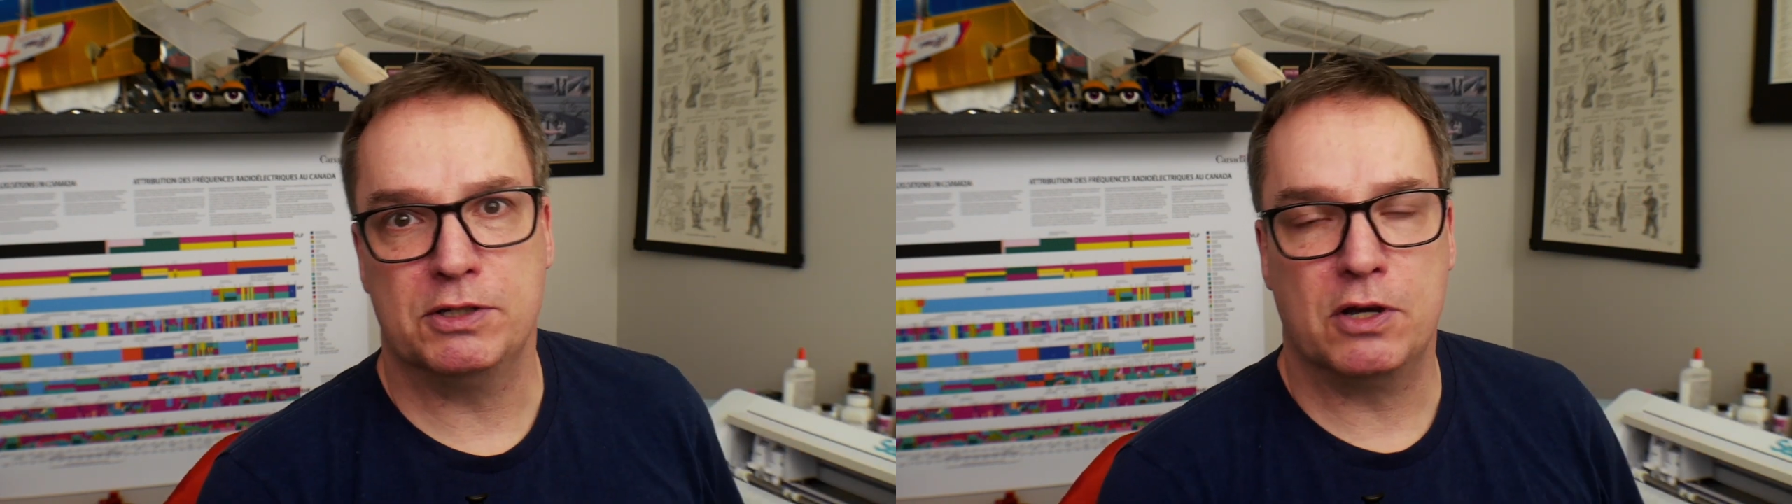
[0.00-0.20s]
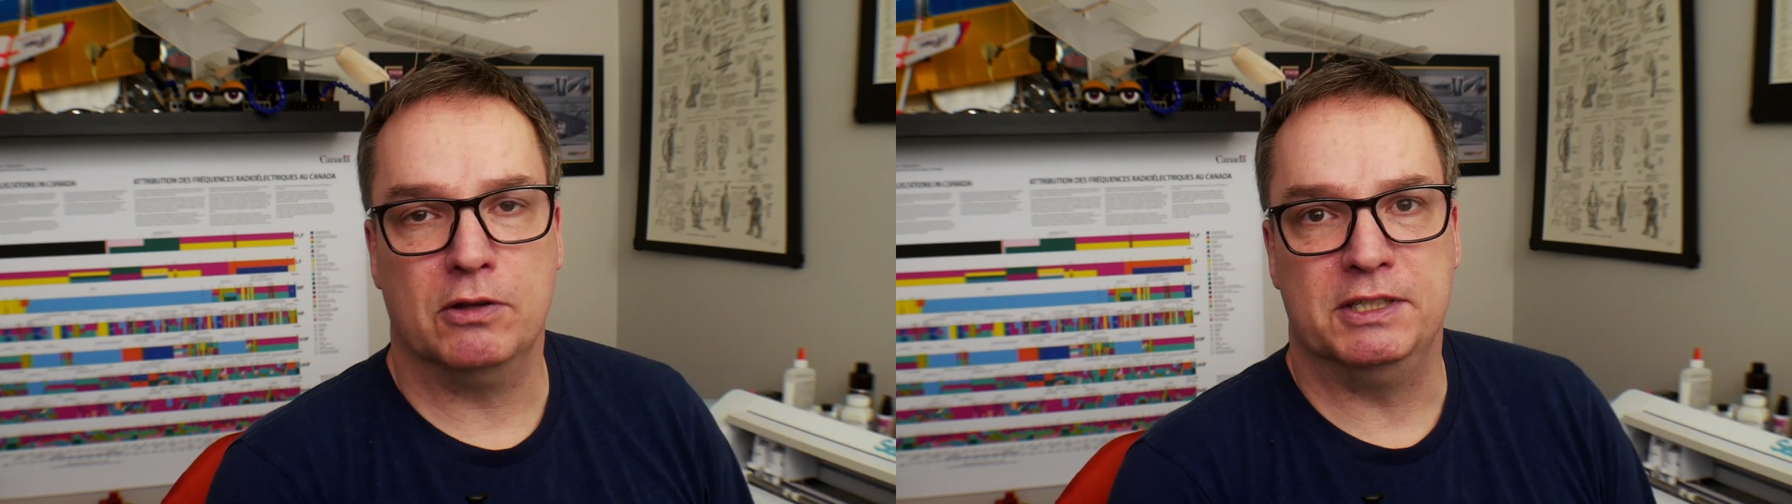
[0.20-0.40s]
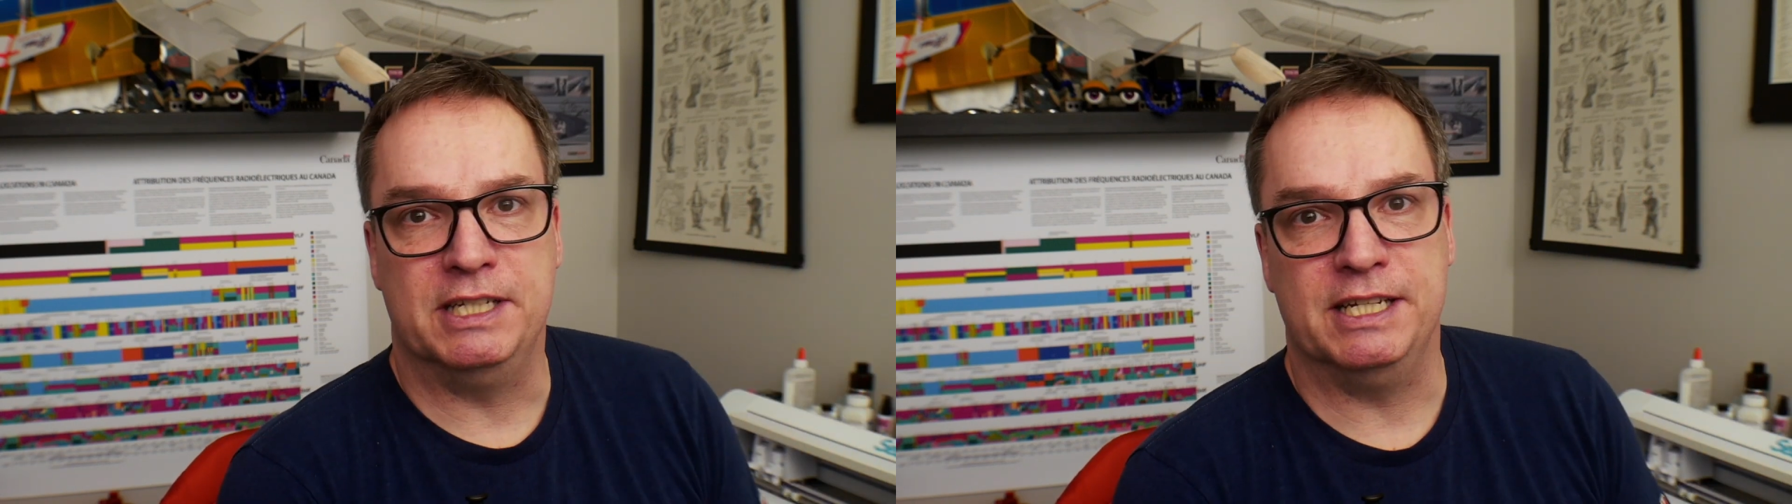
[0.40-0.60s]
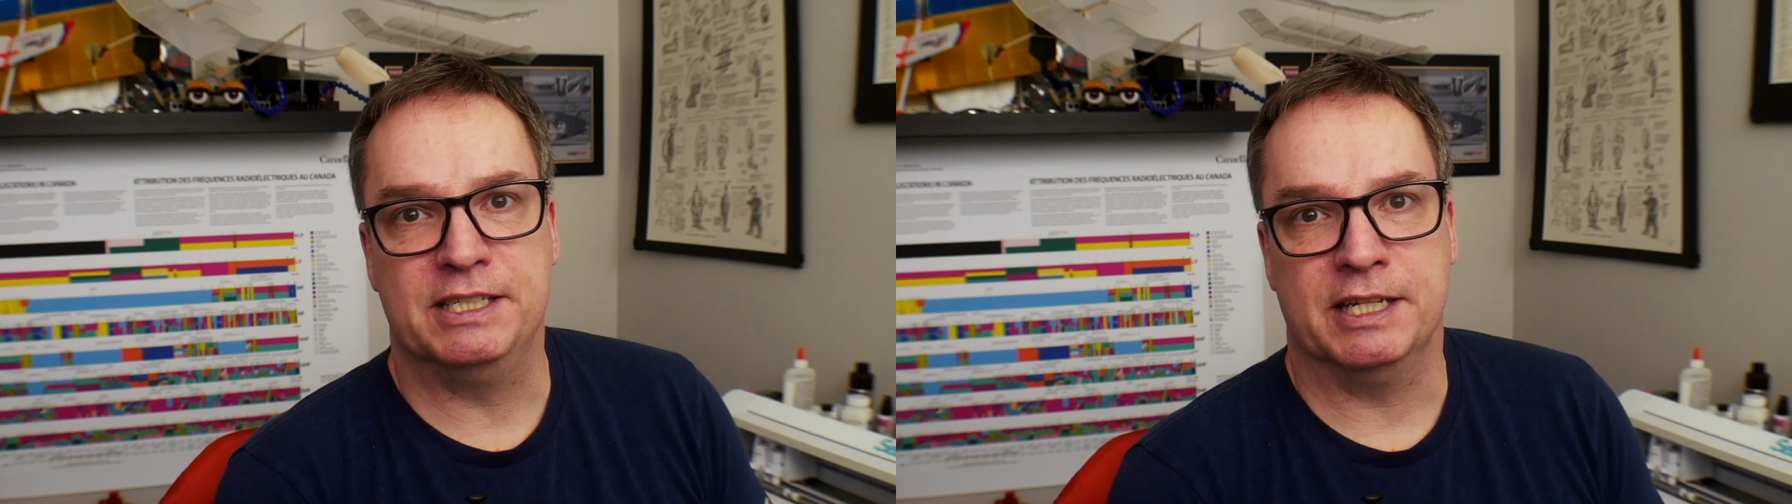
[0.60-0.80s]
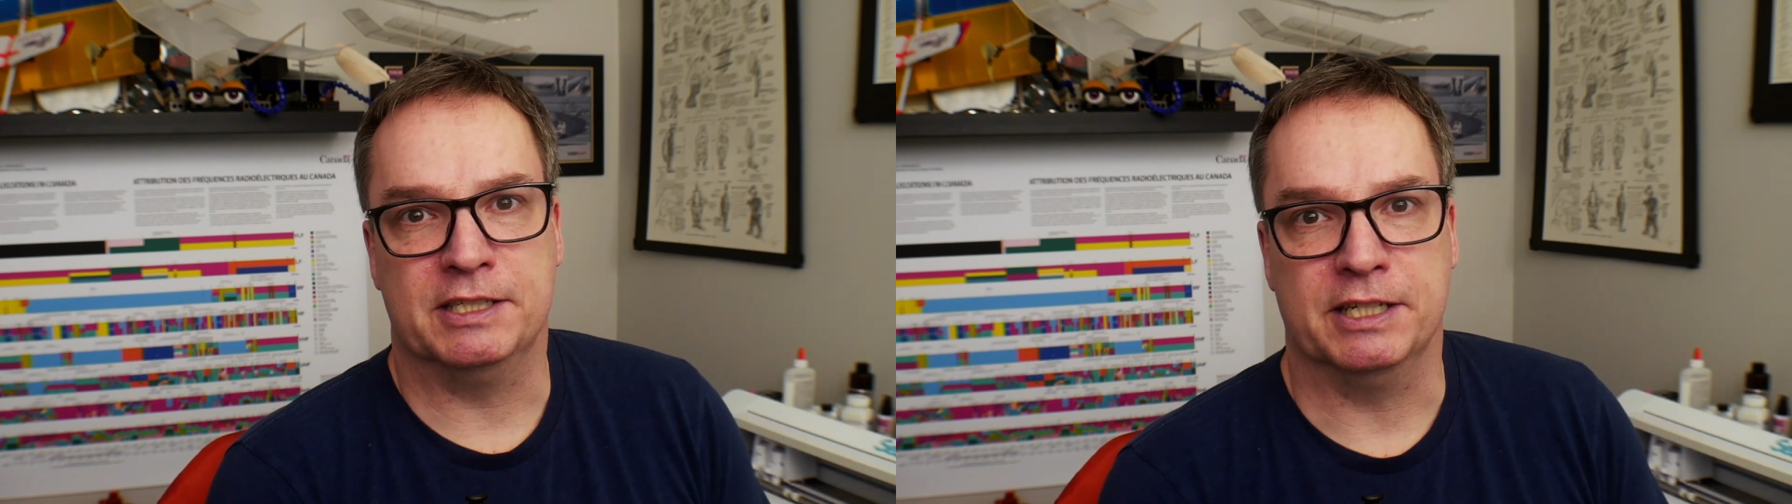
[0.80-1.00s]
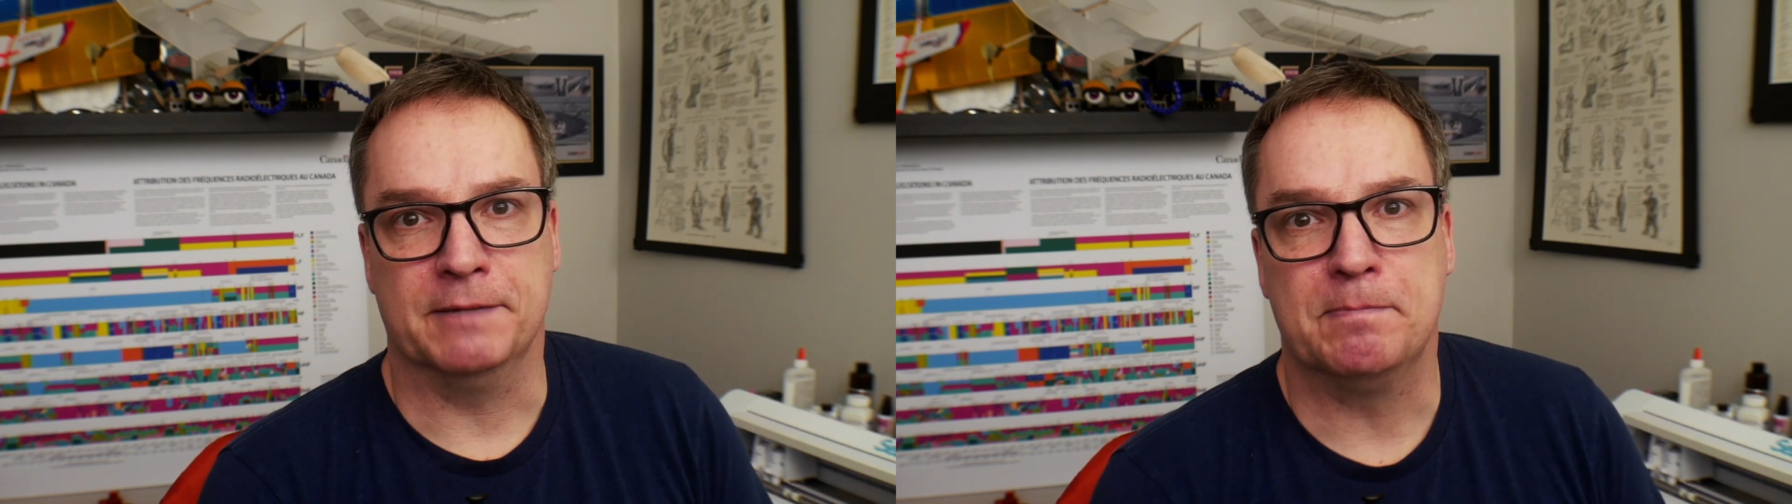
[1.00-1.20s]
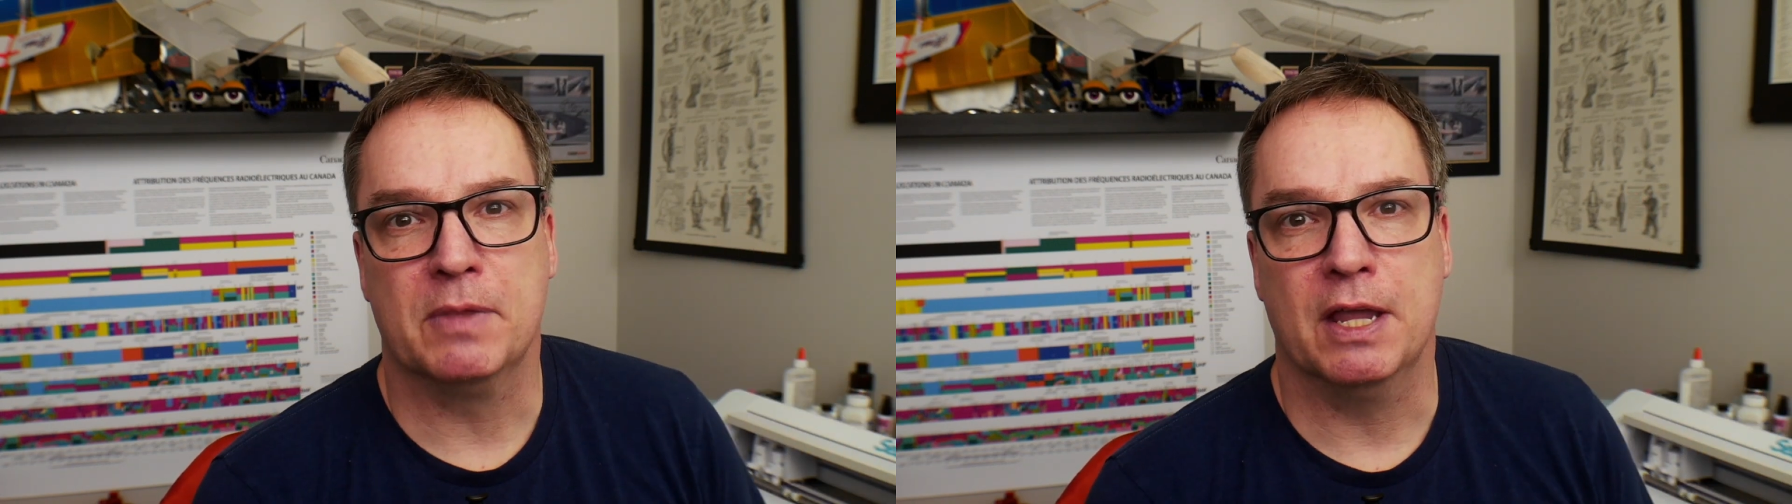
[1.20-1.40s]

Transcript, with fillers: is called desensing